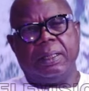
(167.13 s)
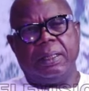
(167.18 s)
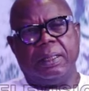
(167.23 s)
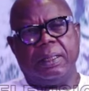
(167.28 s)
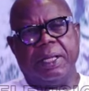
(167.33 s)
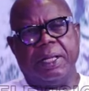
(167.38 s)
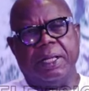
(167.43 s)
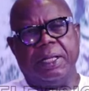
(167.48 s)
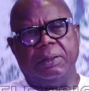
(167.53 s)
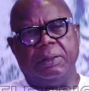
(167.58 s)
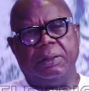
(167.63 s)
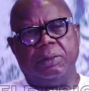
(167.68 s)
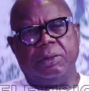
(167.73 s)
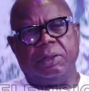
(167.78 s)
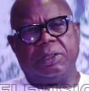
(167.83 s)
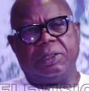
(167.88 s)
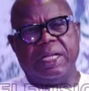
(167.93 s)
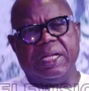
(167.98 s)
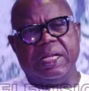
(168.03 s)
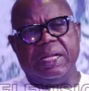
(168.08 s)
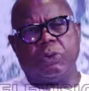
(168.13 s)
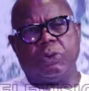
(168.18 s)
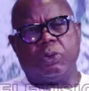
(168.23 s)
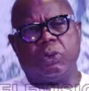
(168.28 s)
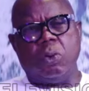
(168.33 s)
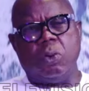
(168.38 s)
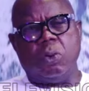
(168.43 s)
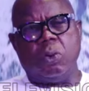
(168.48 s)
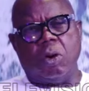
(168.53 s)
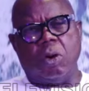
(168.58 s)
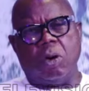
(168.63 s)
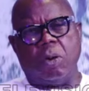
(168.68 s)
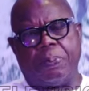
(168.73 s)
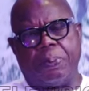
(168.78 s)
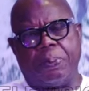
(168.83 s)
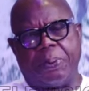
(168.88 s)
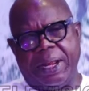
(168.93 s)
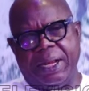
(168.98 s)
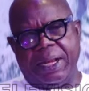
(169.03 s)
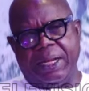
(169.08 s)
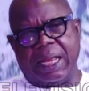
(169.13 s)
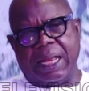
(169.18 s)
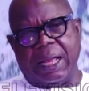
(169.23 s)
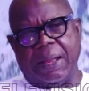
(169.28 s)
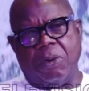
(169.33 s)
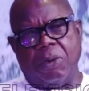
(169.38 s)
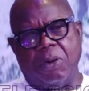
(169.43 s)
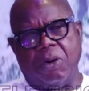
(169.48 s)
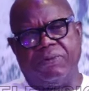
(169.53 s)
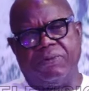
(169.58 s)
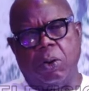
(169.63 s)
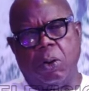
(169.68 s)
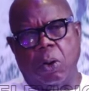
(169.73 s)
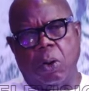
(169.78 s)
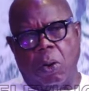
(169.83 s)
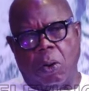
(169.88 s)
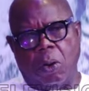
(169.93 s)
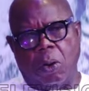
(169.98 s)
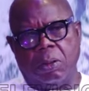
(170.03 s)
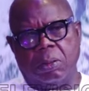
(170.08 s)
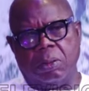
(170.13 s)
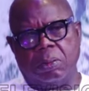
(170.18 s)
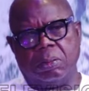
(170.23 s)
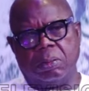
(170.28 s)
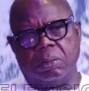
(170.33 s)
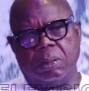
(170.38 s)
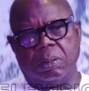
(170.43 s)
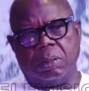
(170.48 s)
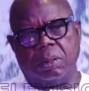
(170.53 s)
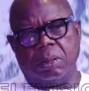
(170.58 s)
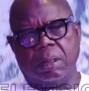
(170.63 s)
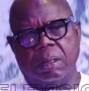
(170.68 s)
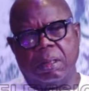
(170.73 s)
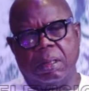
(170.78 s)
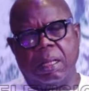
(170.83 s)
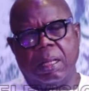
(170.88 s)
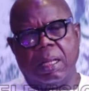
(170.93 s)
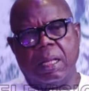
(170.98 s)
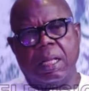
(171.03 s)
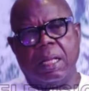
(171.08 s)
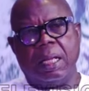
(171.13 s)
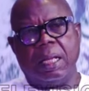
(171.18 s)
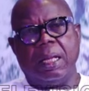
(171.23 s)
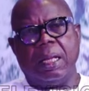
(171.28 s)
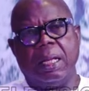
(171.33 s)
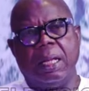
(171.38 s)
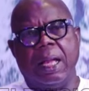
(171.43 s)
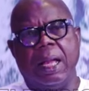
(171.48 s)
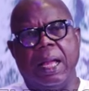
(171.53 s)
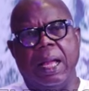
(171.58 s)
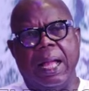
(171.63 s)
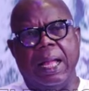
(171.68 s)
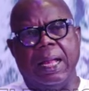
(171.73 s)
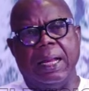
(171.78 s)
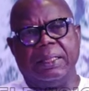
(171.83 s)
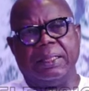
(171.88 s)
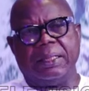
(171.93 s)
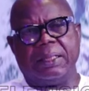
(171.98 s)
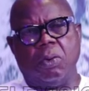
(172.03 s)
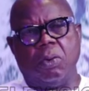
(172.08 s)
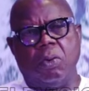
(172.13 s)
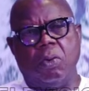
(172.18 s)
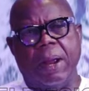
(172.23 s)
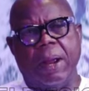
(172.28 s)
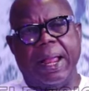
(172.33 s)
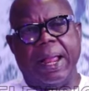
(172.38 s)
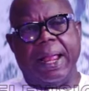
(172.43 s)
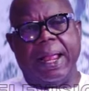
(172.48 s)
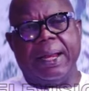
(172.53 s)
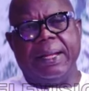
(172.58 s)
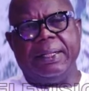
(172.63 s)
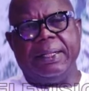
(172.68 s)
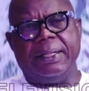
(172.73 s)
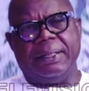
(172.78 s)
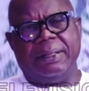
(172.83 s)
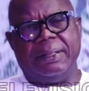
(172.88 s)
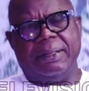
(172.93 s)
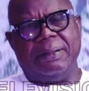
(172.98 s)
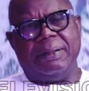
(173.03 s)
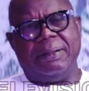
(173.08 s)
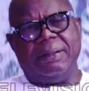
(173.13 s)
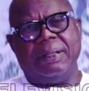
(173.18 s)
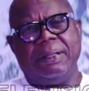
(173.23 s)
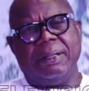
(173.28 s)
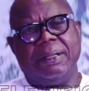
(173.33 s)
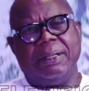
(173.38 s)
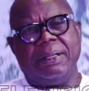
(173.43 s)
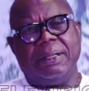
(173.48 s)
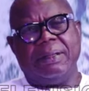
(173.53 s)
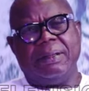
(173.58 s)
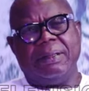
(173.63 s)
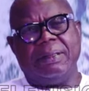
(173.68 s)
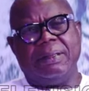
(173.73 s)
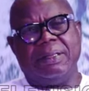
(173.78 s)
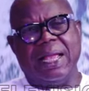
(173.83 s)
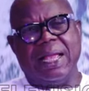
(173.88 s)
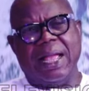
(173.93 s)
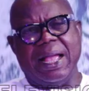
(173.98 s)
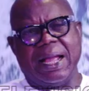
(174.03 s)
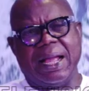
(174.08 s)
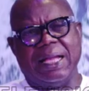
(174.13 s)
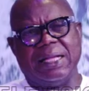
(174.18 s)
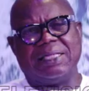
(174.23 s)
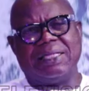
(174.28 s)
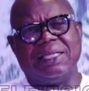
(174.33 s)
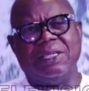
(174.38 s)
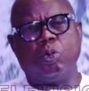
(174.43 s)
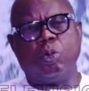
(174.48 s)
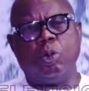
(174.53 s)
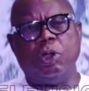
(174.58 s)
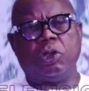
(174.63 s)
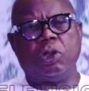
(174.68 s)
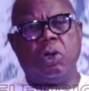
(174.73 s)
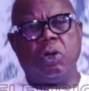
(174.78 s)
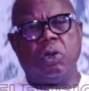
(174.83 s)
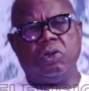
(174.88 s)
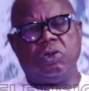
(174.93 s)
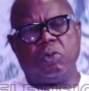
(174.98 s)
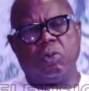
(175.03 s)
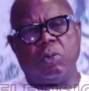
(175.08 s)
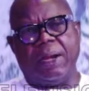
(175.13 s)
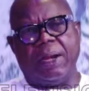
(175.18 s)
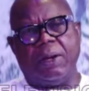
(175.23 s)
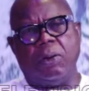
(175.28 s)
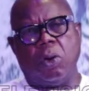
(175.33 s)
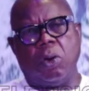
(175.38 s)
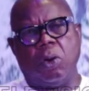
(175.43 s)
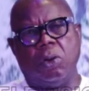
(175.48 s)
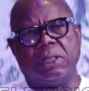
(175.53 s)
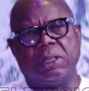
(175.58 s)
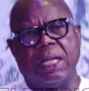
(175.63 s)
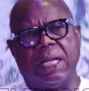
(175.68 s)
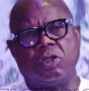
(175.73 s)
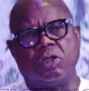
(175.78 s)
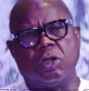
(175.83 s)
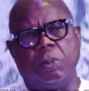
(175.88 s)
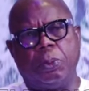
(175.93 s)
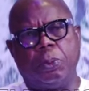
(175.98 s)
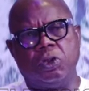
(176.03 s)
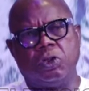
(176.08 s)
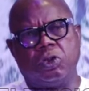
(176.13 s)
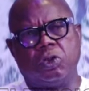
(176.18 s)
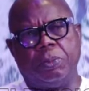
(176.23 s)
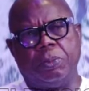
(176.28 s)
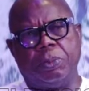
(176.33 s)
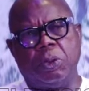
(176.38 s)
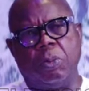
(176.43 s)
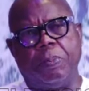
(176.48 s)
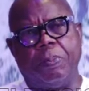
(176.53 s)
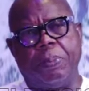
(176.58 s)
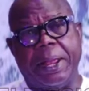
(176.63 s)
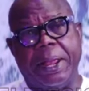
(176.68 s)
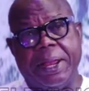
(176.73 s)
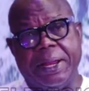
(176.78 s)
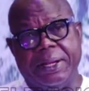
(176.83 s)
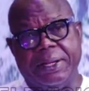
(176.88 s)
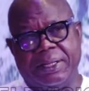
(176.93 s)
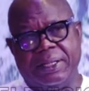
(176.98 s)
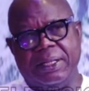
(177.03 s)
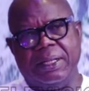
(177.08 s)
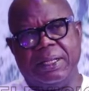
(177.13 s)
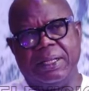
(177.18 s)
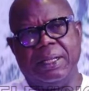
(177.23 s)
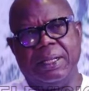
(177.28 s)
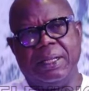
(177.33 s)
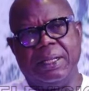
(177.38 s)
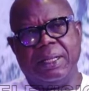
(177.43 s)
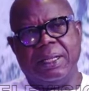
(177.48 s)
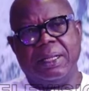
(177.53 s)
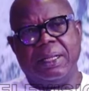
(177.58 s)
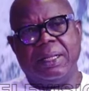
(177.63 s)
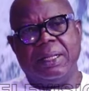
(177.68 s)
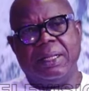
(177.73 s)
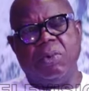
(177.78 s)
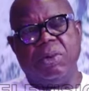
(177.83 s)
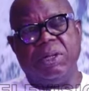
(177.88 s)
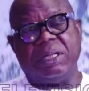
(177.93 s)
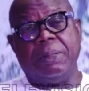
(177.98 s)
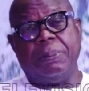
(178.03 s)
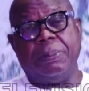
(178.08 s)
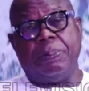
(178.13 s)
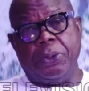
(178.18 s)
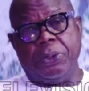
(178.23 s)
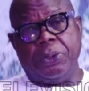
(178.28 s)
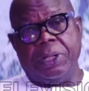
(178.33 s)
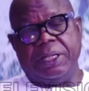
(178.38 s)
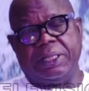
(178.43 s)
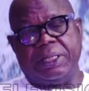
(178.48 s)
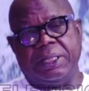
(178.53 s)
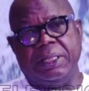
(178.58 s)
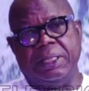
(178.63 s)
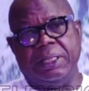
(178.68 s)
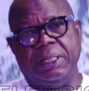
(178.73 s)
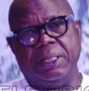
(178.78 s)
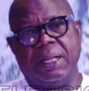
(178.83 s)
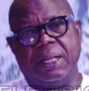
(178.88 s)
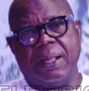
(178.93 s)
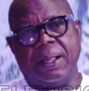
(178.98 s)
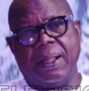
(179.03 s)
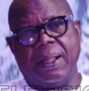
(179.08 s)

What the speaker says: They seem to operate above the law. And when there are situations where laws are supposed to be obeyed with impunity,